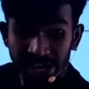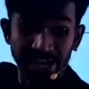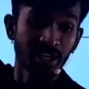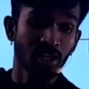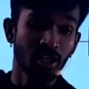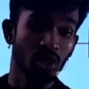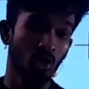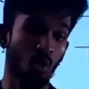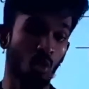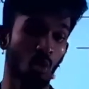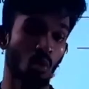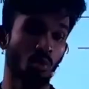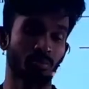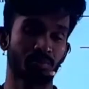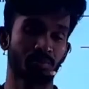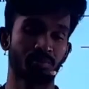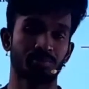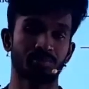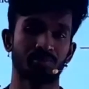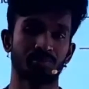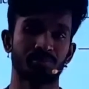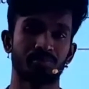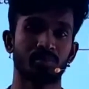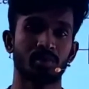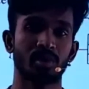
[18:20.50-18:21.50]
ohm.
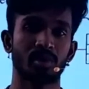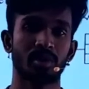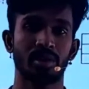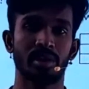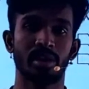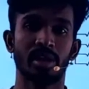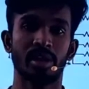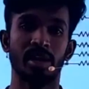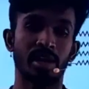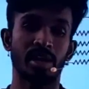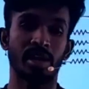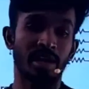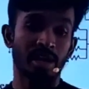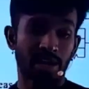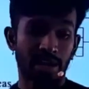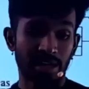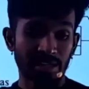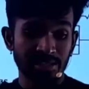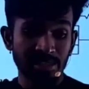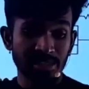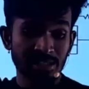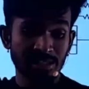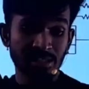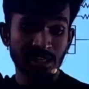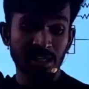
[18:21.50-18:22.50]

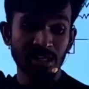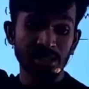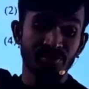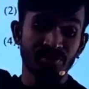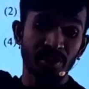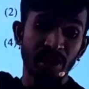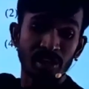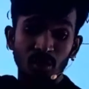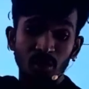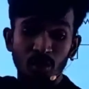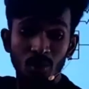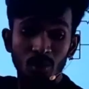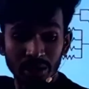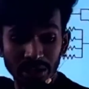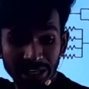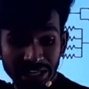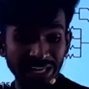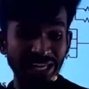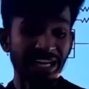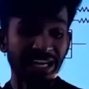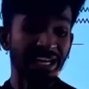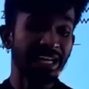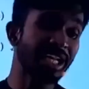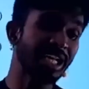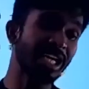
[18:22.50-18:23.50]
Resistance value
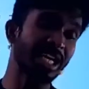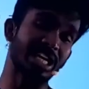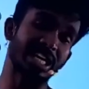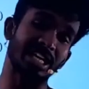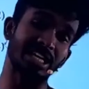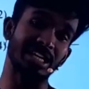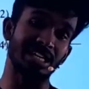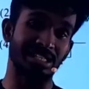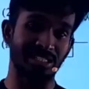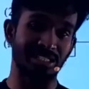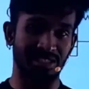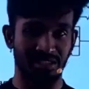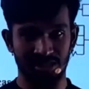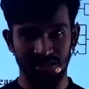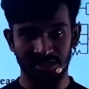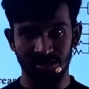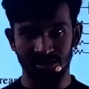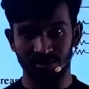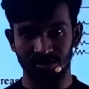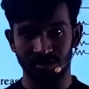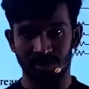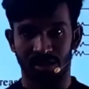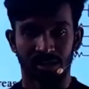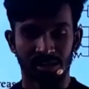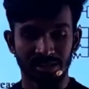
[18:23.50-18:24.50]
increases.
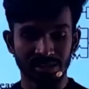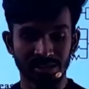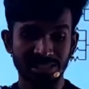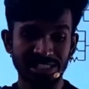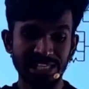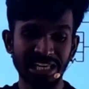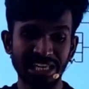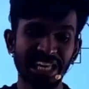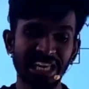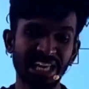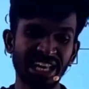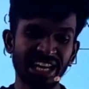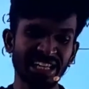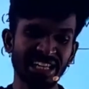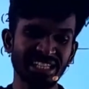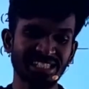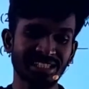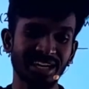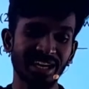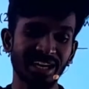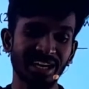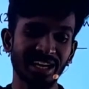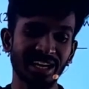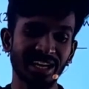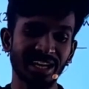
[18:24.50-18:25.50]
Series
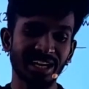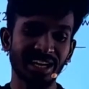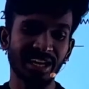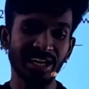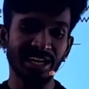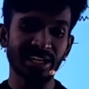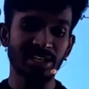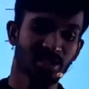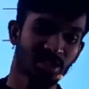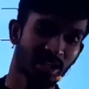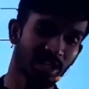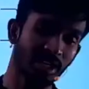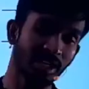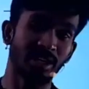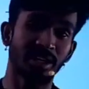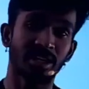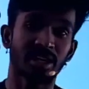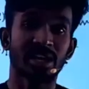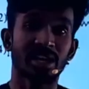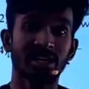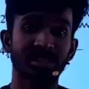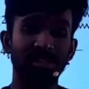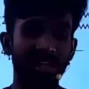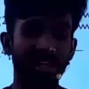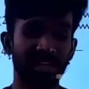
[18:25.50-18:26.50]
connection,
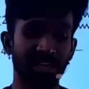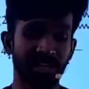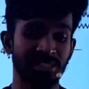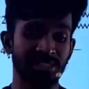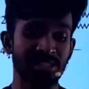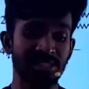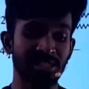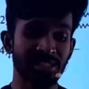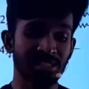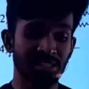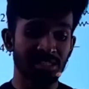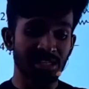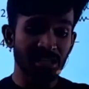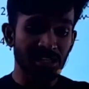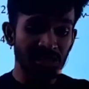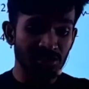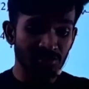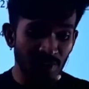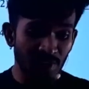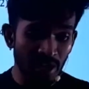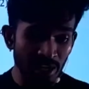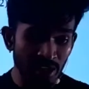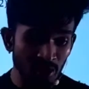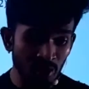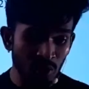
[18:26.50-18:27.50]
the resistance
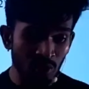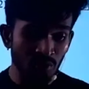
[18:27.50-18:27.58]
value will